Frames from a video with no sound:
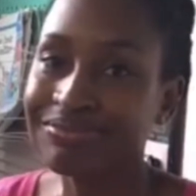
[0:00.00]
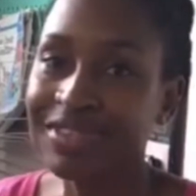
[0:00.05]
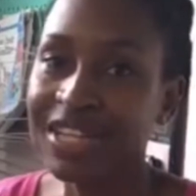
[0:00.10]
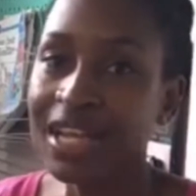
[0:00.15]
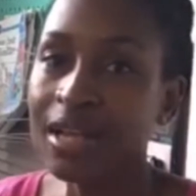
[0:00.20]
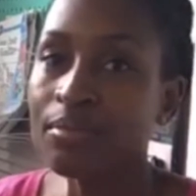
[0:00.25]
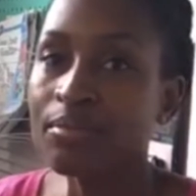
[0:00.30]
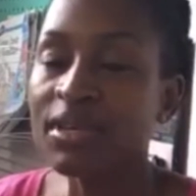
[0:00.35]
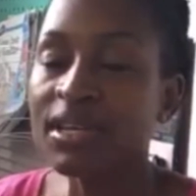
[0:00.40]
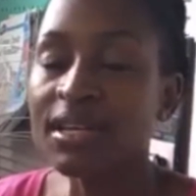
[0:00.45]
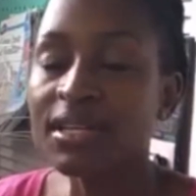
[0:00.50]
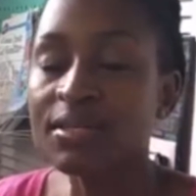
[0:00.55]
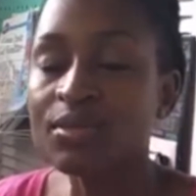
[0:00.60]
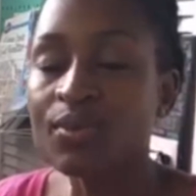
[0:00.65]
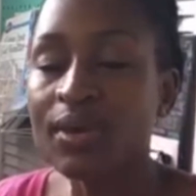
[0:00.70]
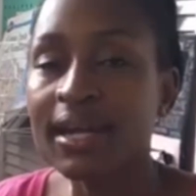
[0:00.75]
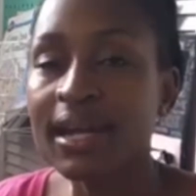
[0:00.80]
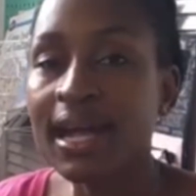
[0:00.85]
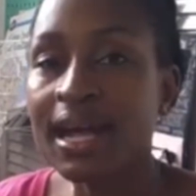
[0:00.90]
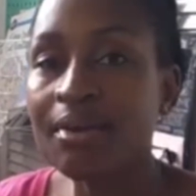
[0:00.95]
Because
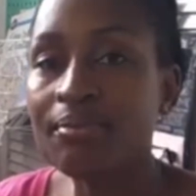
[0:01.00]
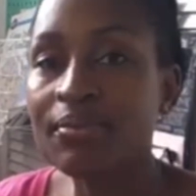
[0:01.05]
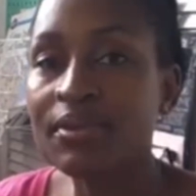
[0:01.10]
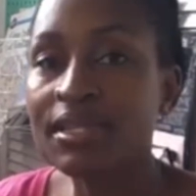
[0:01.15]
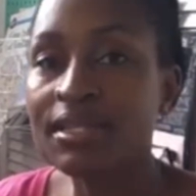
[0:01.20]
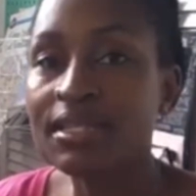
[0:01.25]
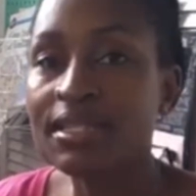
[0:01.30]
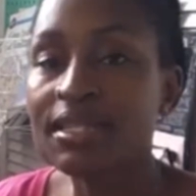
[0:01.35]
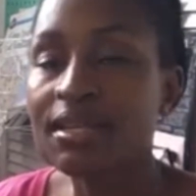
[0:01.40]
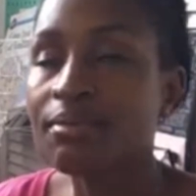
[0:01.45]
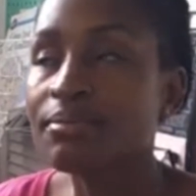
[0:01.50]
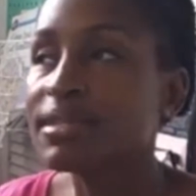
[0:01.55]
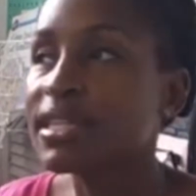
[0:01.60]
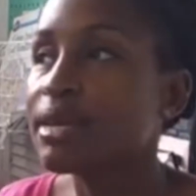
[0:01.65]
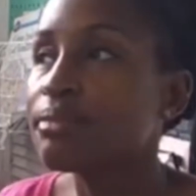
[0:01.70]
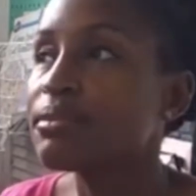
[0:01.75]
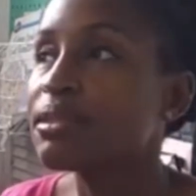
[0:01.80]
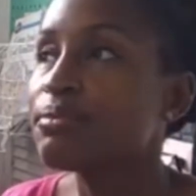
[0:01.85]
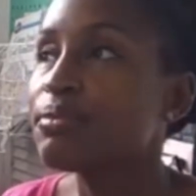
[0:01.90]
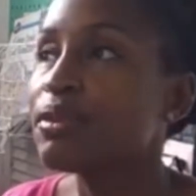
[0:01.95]
what happens,
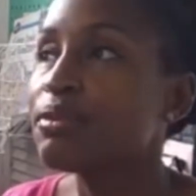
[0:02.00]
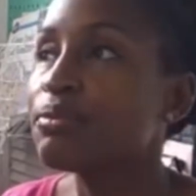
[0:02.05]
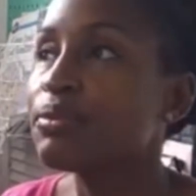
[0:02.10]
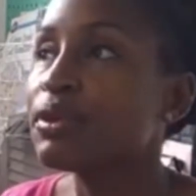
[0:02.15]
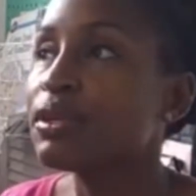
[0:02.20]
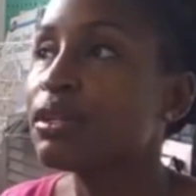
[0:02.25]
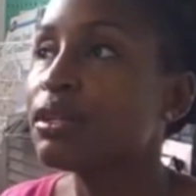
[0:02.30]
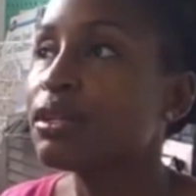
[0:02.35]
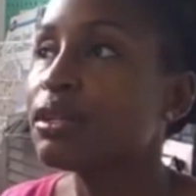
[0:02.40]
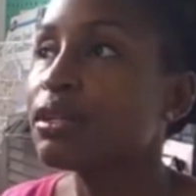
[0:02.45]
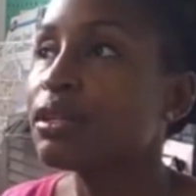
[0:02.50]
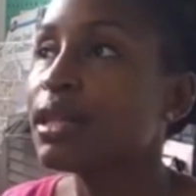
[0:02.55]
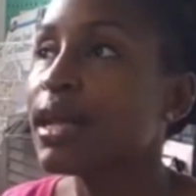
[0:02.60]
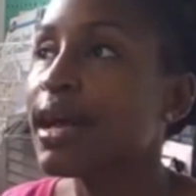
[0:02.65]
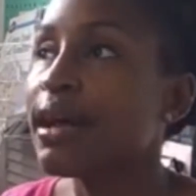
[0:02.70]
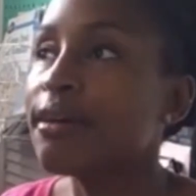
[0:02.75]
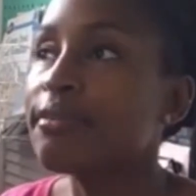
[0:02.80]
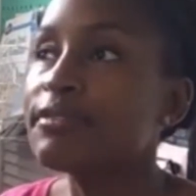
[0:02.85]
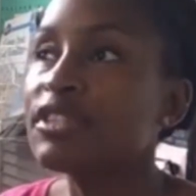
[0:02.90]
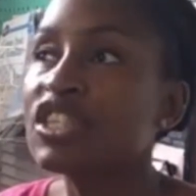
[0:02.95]
sometimes people
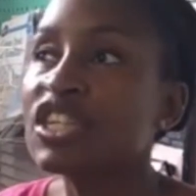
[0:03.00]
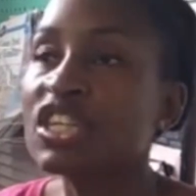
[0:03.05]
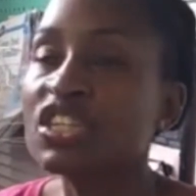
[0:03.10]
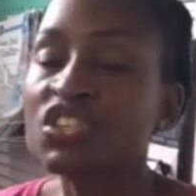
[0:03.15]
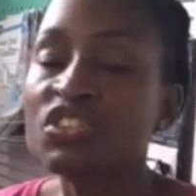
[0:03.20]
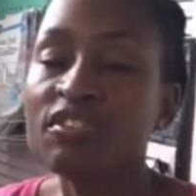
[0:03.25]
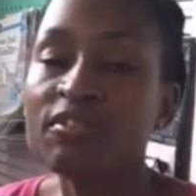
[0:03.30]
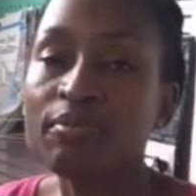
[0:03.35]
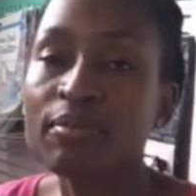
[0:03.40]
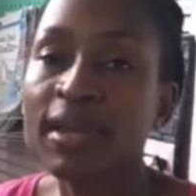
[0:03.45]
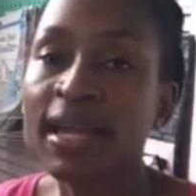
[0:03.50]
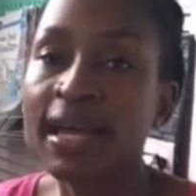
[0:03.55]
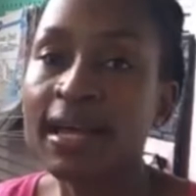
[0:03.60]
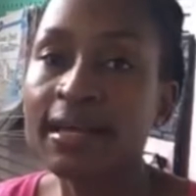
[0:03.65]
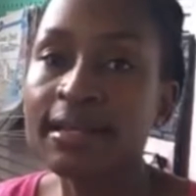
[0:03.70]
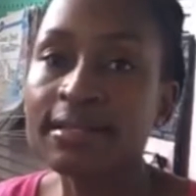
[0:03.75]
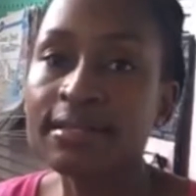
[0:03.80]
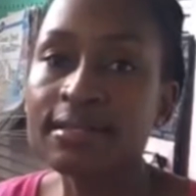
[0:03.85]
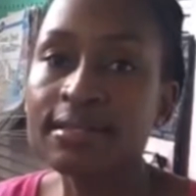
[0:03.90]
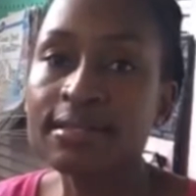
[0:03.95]
have change of
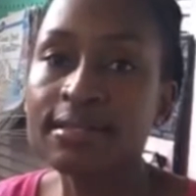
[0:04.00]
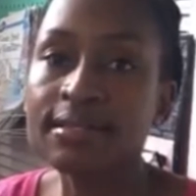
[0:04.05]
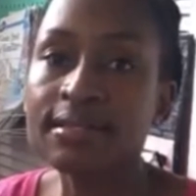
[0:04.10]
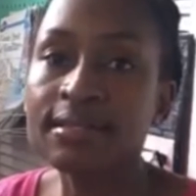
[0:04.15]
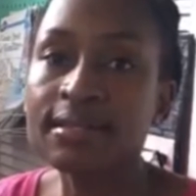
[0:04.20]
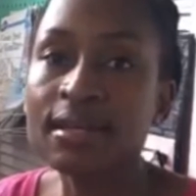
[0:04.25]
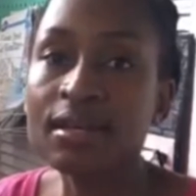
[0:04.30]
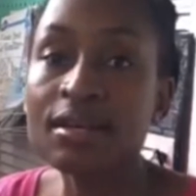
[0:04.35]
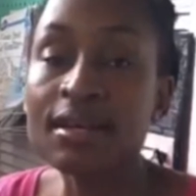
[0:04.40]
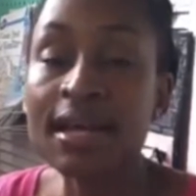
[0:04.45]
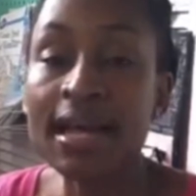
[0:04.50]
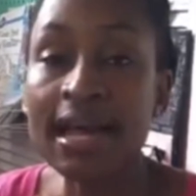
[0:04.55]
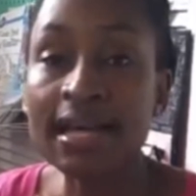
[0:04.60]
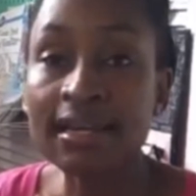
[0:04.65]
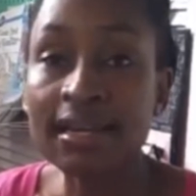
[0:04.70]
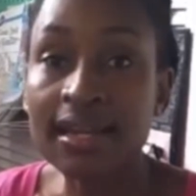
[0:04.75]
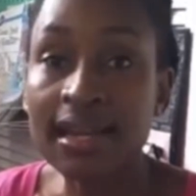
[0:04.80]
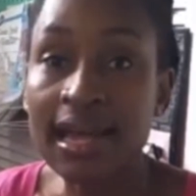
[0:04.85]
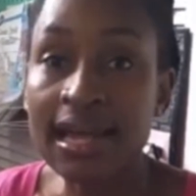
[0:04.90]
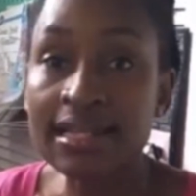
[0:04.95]
plans at
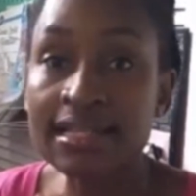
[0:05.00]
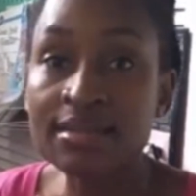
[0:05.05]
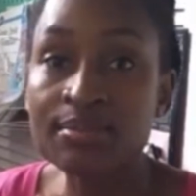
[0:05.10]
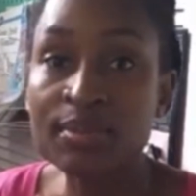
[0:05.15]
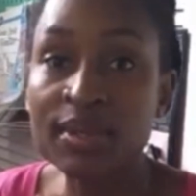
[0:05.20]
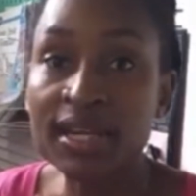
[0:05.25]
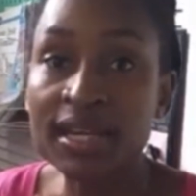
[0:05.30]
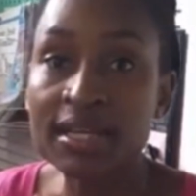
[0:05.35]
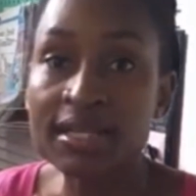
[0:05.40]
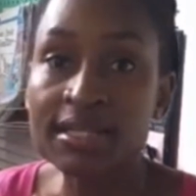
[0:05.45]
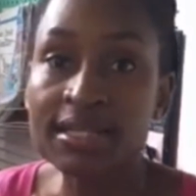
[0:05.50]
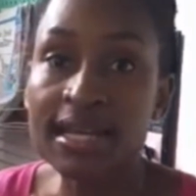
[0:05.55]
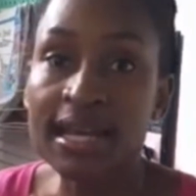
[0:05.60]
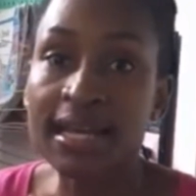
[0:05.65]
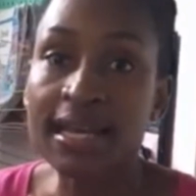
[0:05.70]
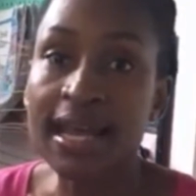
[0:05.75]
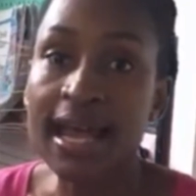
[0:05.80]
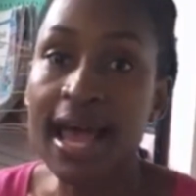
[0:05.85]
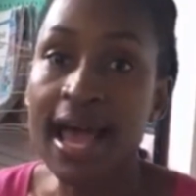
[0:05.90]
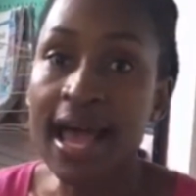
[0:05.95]
the last minute,
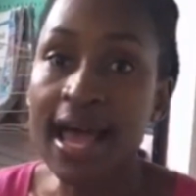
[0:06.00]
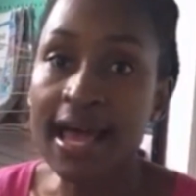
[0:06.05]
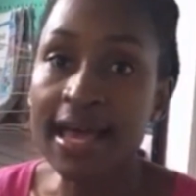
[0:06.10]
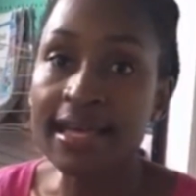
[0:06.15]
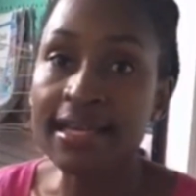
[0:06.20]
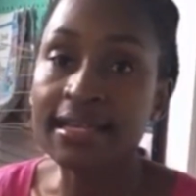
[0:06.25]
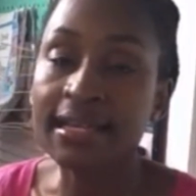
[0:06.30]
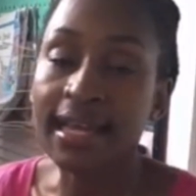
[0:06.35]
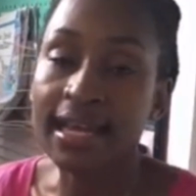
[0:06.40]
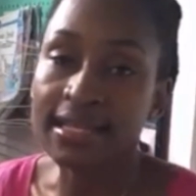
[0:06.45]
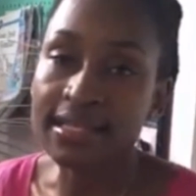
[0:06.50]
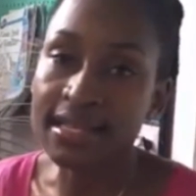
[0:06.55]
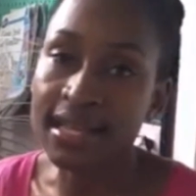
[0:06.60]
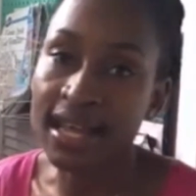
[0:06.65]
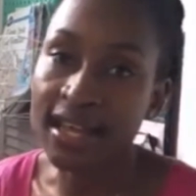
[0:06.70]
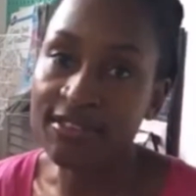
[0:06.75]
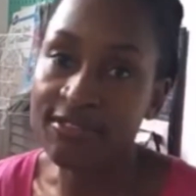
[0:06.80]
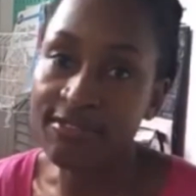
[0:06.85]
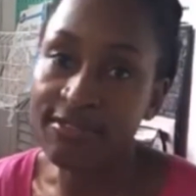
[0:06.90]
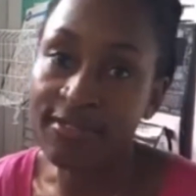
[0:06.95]
and I like to
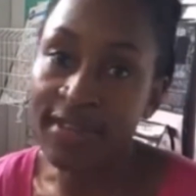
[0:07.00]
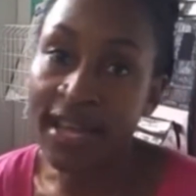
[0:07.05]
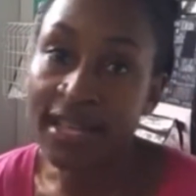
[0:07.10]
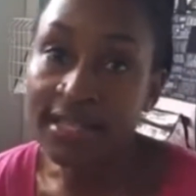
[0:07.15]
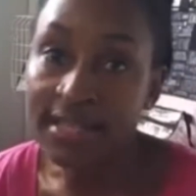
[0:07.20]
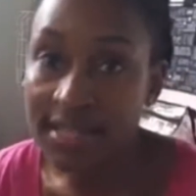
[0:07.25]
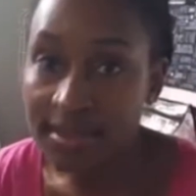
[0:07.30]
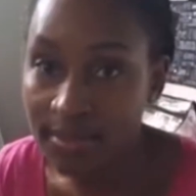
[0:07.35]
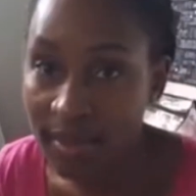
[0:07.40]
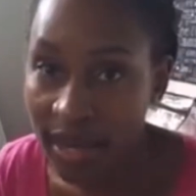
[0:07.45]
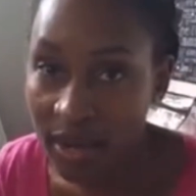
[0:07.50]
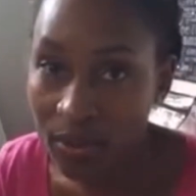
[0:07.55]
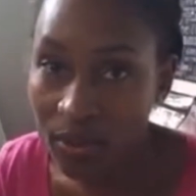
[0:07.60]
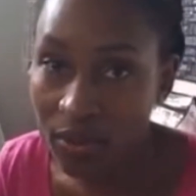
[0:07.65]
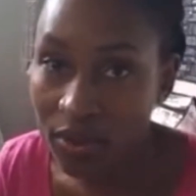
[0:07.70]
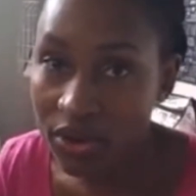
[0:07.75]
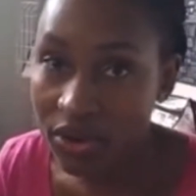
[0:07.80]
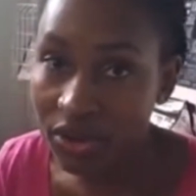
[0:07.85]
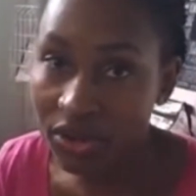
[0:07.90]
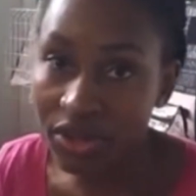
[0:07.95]
advance my
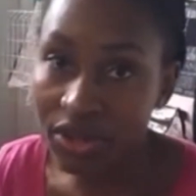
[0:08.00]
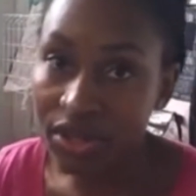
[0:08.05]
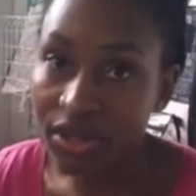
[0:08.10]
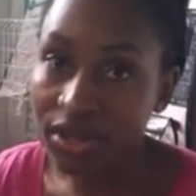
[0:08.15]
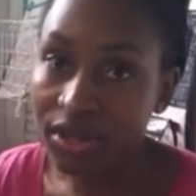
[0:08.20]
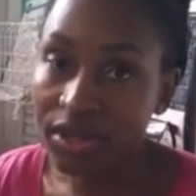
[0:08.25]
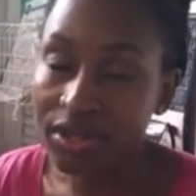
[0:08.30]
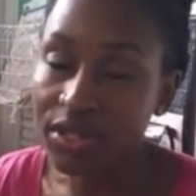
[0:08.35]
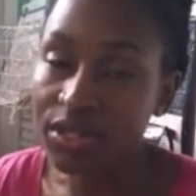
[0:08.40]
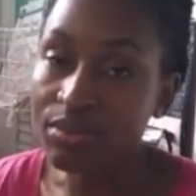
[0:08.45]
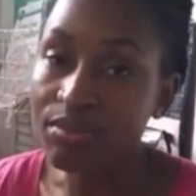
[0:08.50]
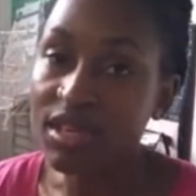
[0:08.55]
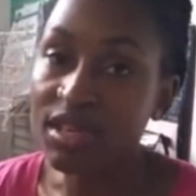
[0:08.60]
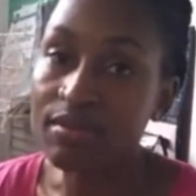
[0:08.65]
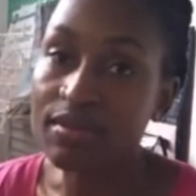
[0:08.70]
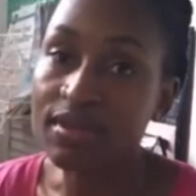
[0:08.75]
work to be able